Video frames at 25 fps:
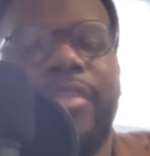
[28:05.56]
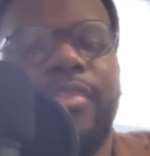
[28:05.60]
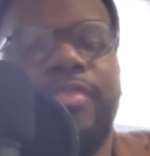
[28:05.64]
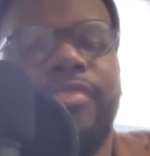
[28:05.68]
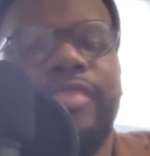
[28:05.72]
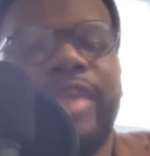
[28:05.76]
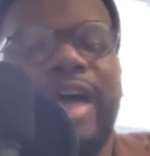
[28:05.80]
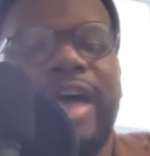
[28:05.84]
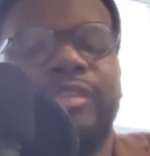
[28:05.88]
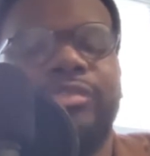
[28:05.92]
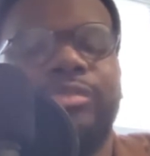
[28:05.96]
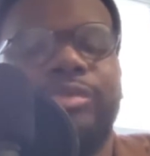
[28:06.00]

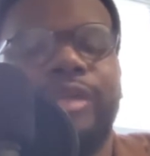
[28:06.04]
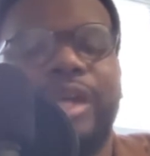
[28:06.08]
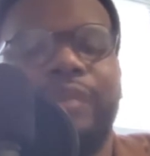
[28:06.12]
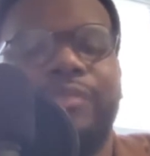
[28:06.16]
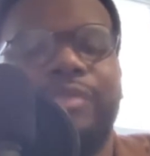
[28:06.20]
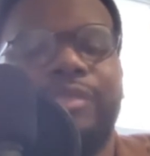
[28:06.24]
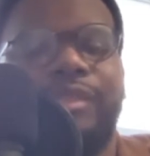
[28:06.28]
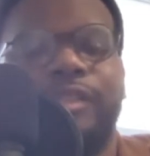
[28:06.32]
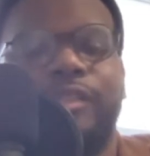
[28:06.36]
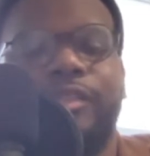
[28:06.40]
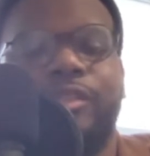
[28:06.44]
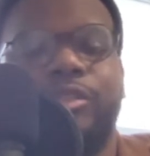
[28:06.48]
that's when
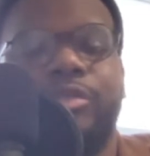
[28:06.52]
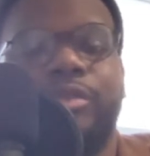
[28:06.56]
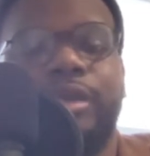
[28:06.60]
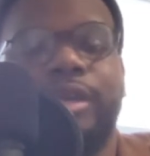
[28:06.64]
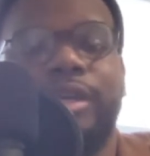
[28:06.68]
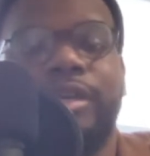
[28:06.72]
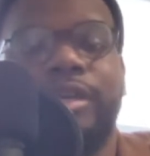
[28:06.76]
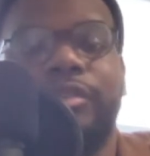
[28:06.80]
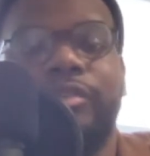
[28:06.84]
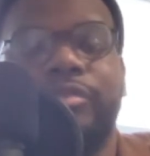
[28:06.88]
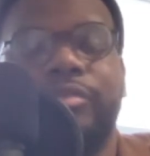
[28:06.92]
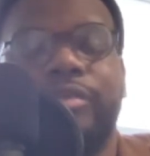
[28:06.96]
everything's going to
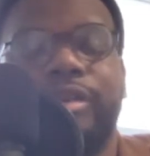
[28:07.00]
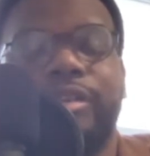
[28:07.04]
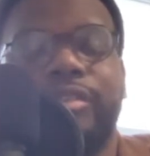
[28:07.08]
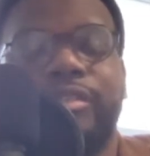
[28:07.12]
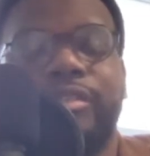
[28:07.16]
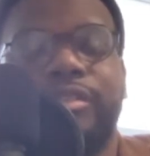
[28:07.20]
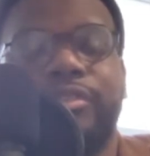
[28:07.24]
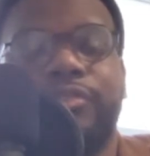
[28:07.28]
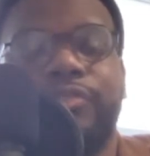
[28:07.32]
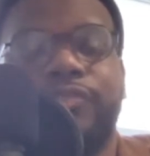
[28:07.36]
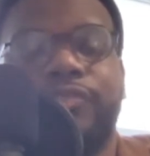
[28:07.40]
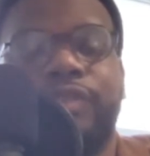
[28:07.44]
be
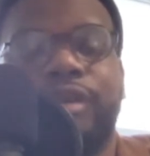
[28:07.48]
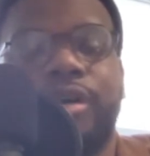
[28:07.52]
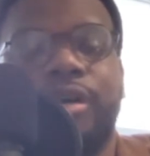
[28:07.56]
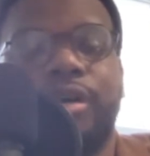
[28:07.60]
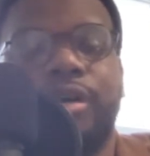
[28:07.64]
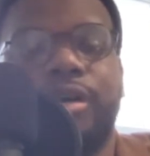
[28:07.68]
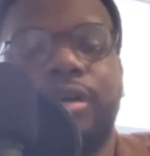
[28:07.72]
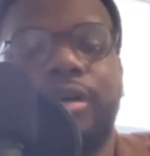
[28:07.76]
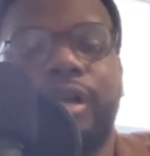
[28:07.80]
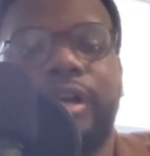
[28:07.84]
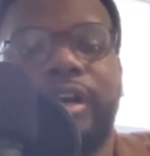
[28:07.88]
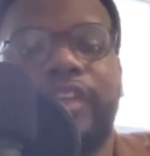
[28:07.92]
interesting as
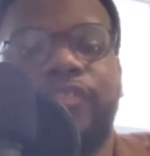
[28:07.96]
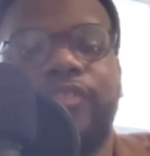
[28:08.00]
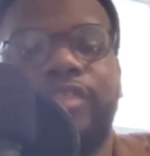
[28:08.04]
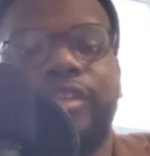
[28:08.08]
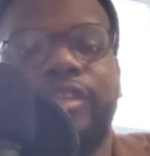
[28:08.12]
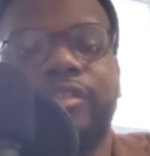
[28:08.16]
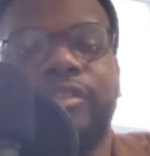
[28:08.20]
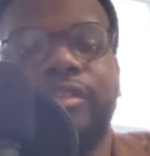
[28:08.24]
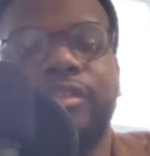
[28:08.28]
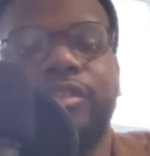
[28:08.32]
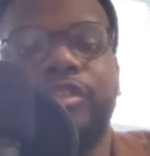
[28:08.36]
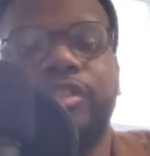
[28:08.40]
fuck. Like I feel
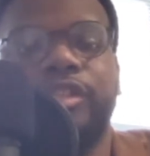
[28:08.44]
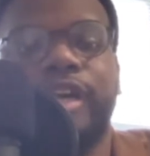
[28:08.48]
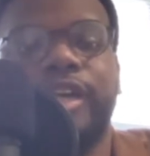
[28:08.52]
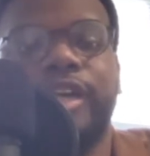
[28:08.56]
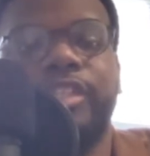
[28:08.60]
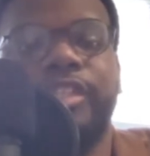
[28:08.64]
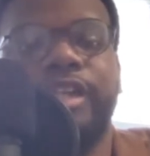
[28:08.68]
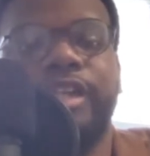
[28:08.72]
like it's going to change